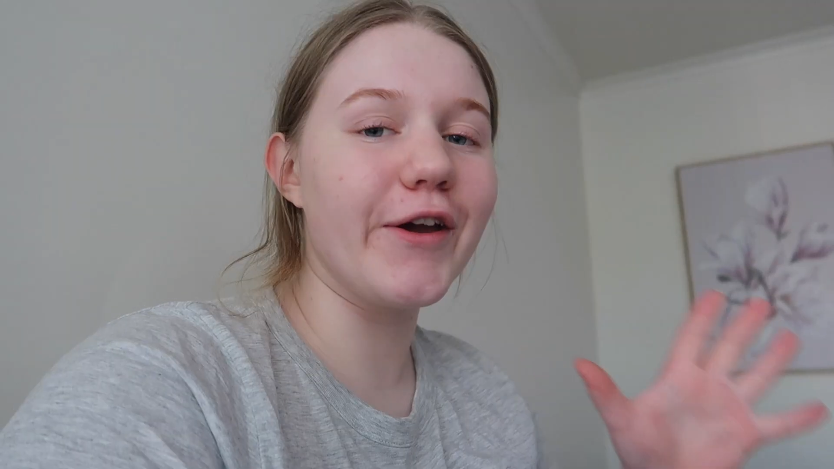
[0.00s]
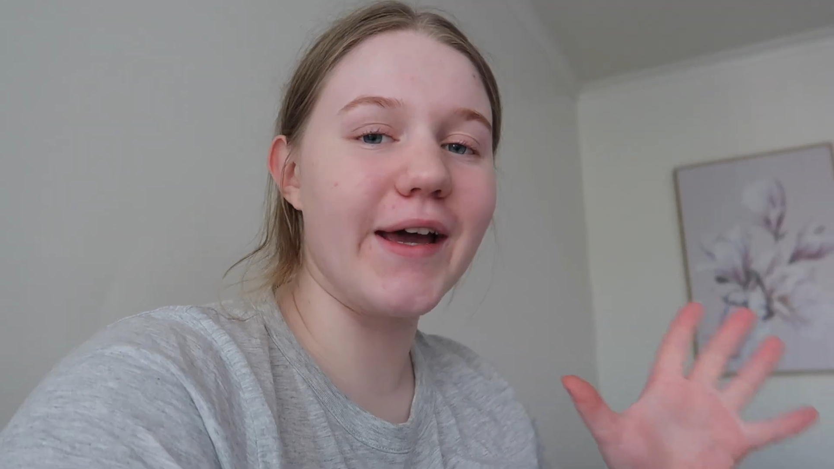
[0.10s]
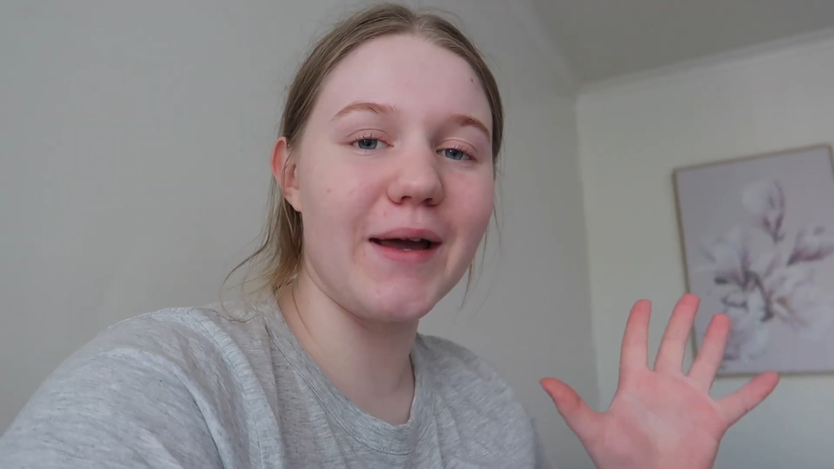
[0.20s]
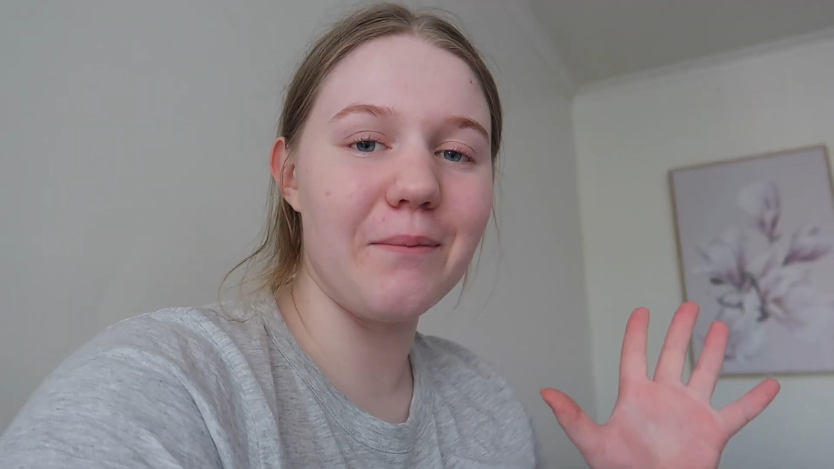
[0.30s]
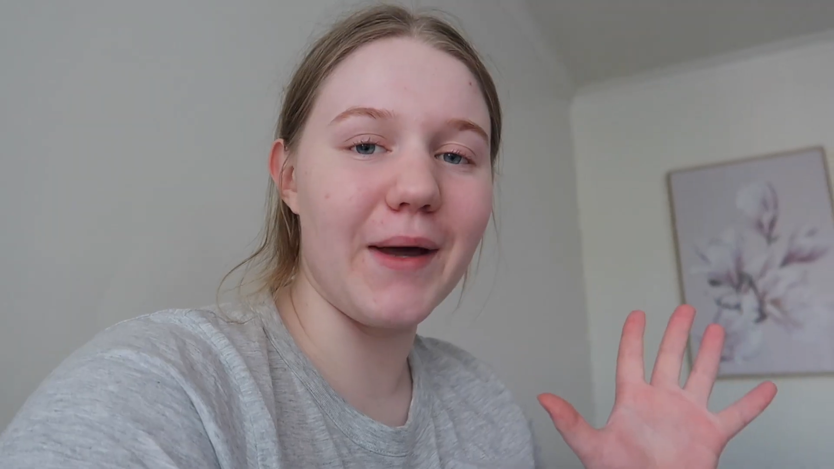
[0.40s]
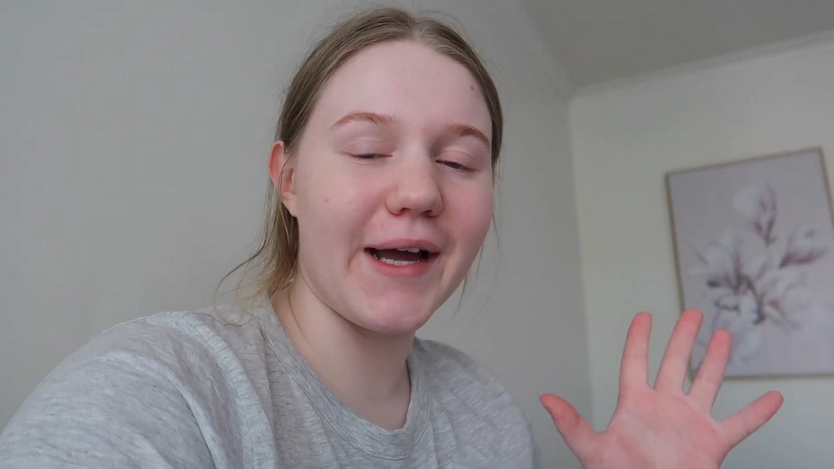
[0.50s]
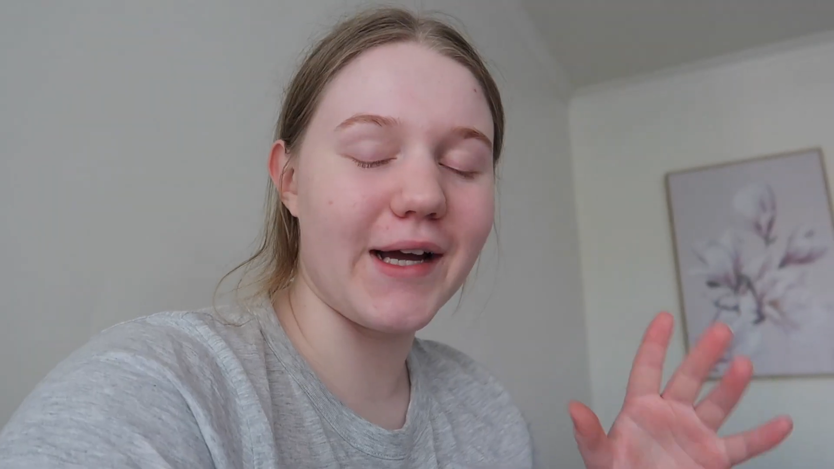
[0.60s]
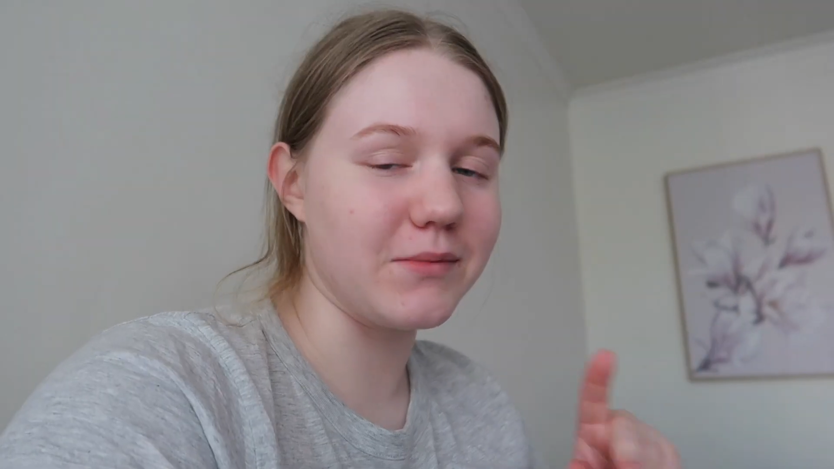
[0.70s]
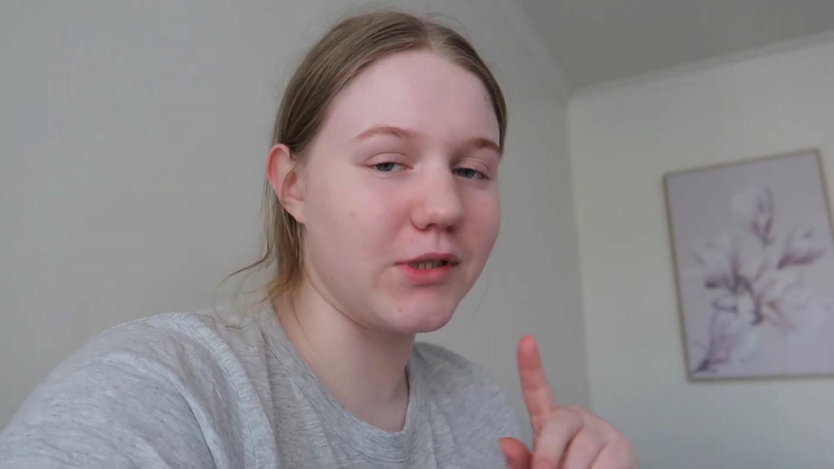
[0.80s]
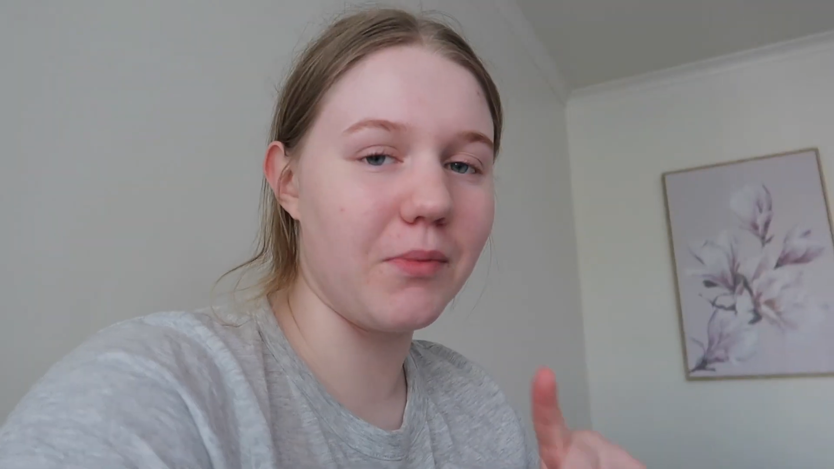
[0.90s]
Okay, I'm back.
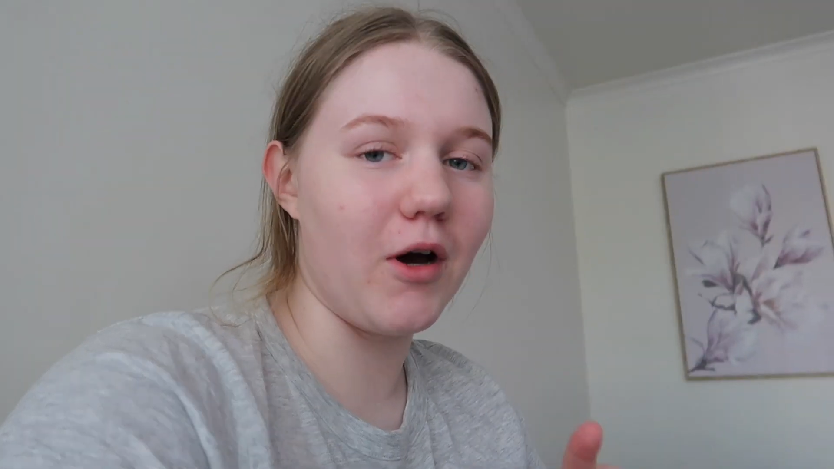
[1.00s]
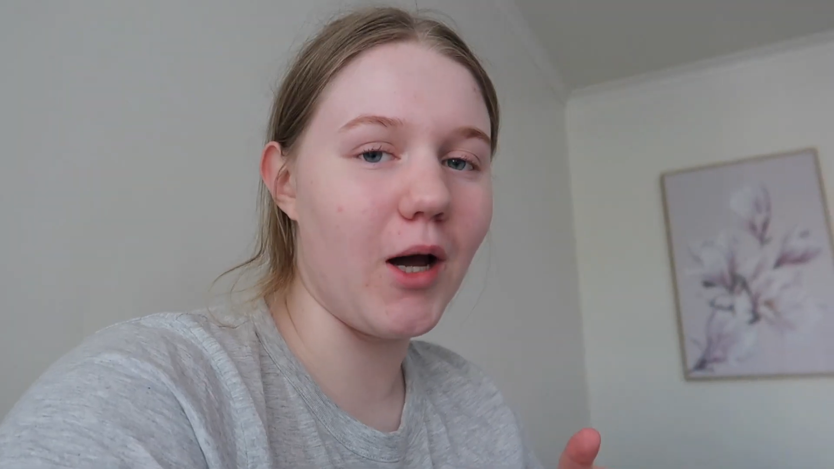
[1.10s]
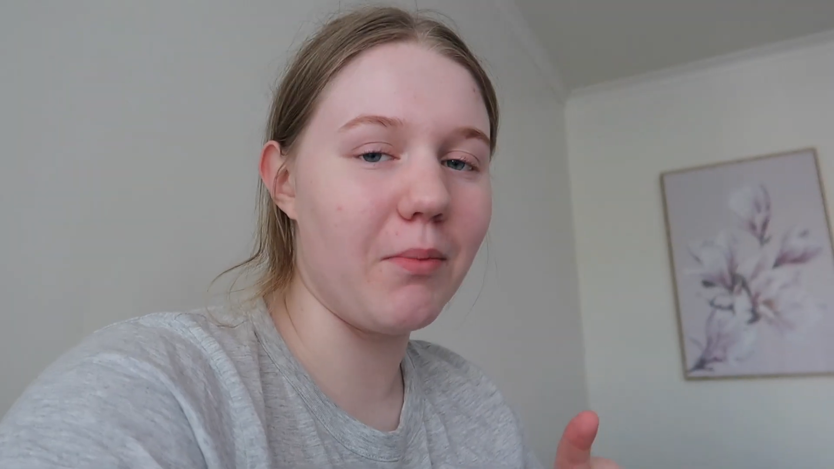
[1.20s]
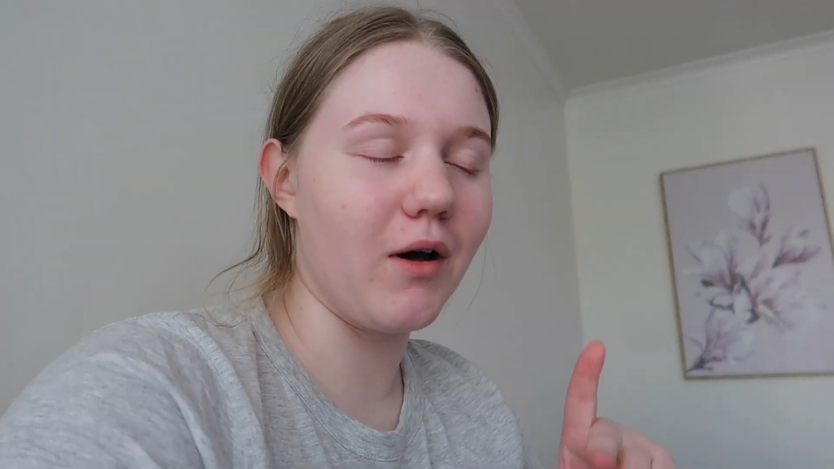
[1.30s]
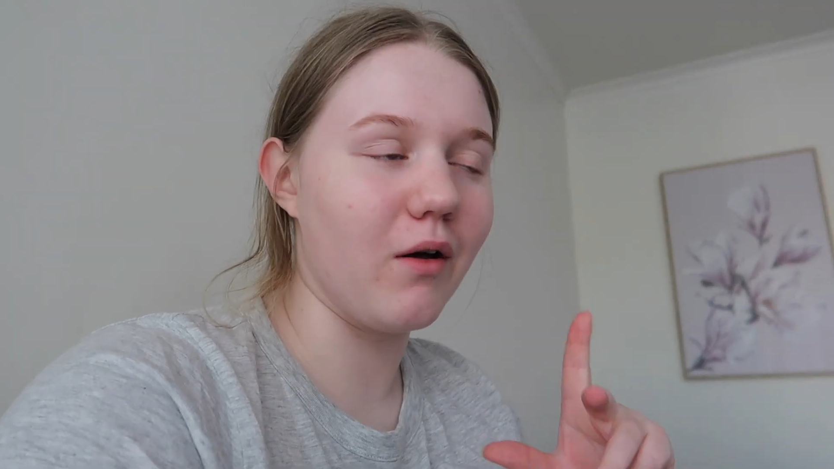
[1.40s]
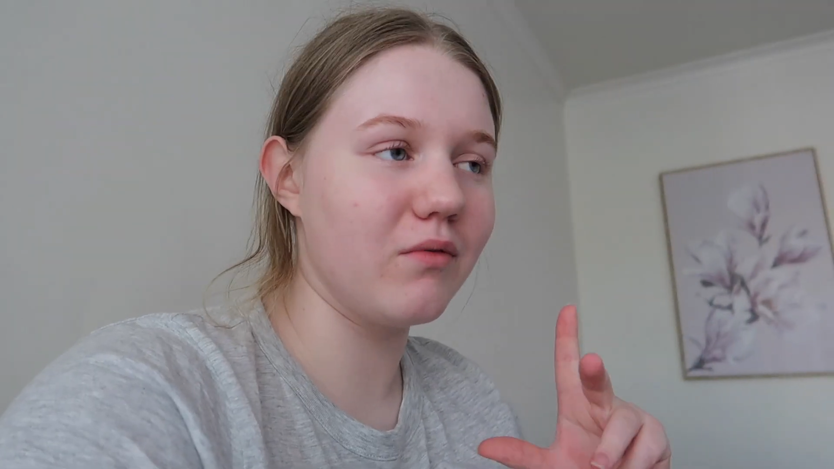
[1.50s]
I'm super hyper.